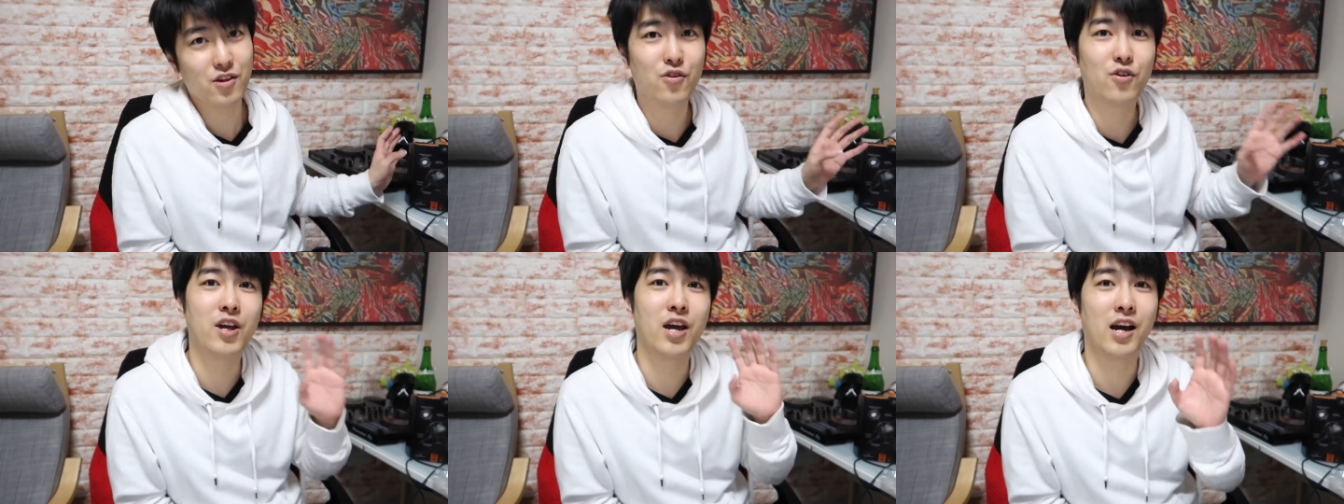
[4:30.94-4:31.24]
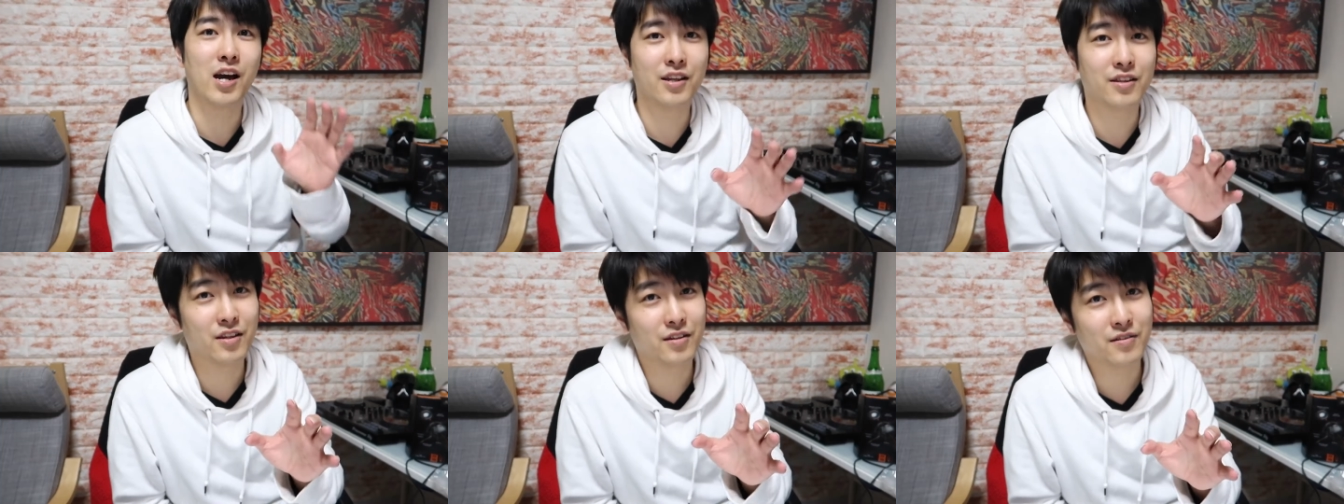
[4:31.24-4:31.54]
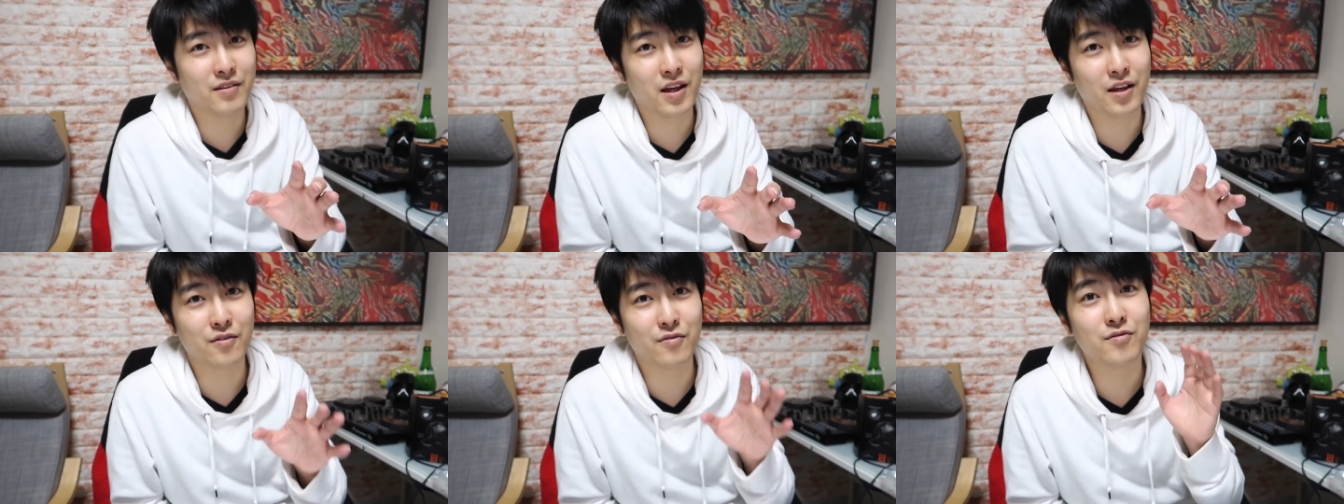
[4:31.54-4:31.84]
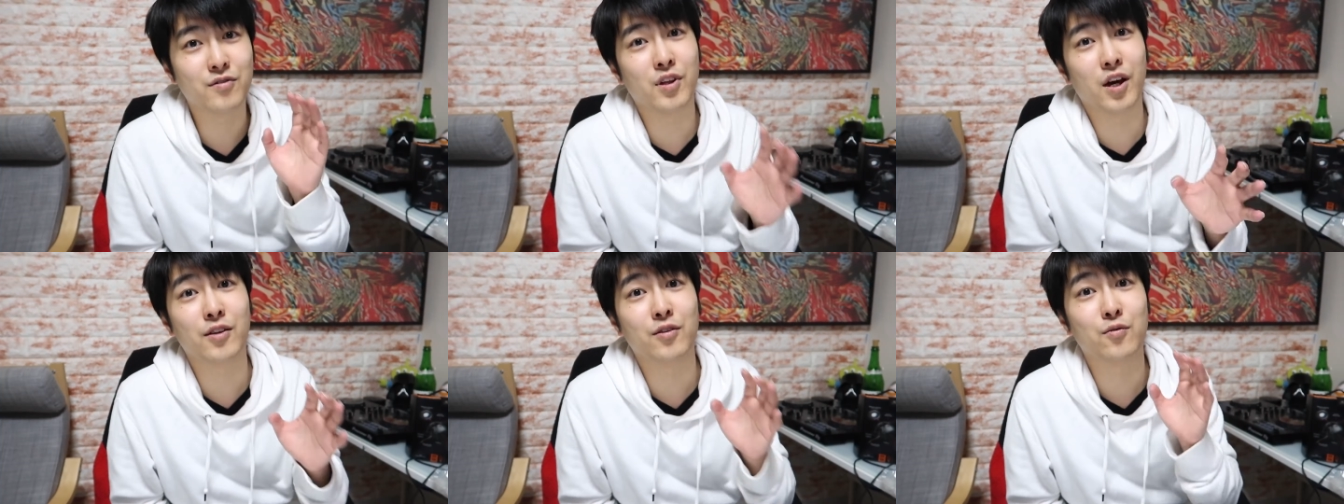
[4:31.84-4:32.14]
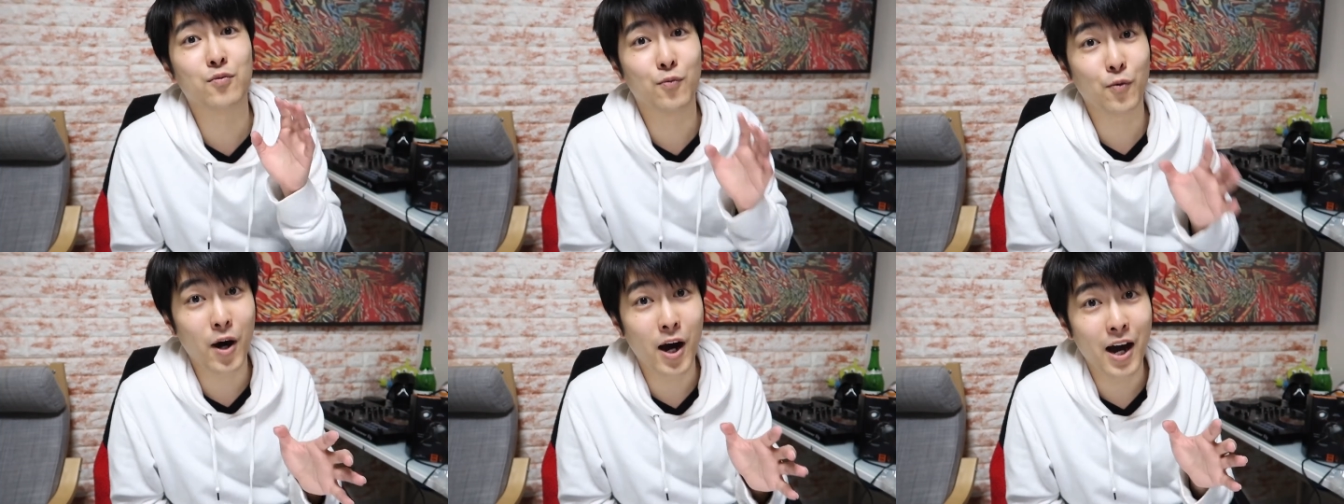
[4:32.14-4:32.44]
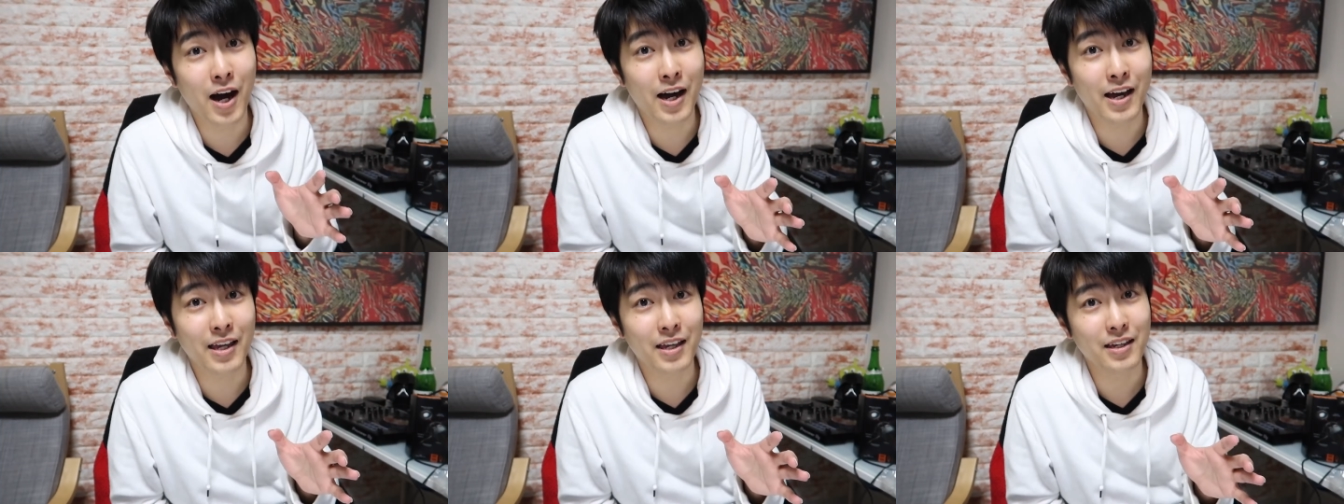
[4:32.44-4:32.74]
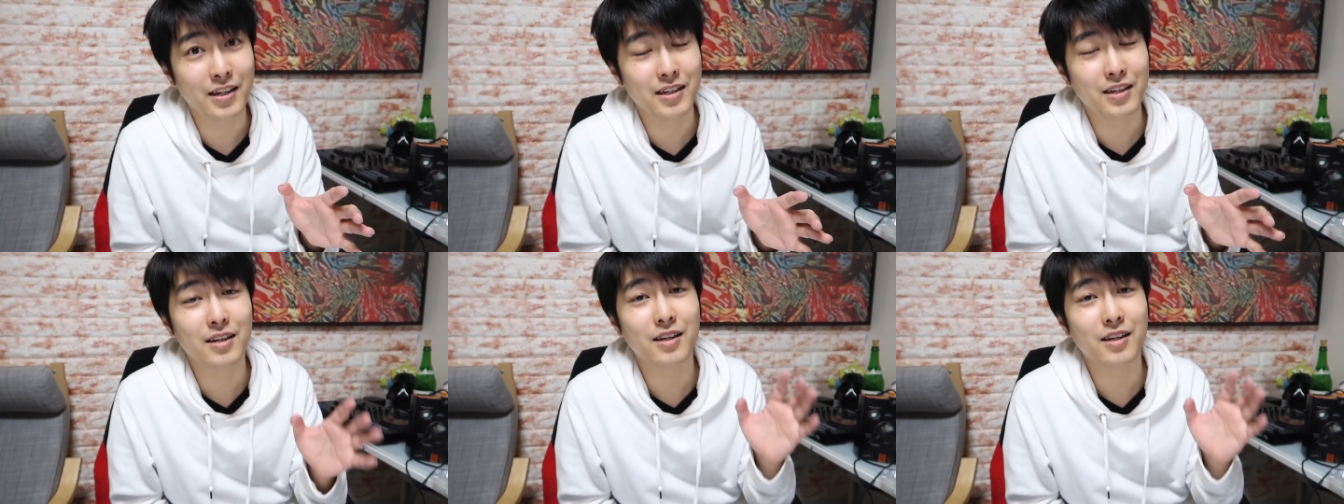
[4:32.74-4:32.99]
You can understand that's why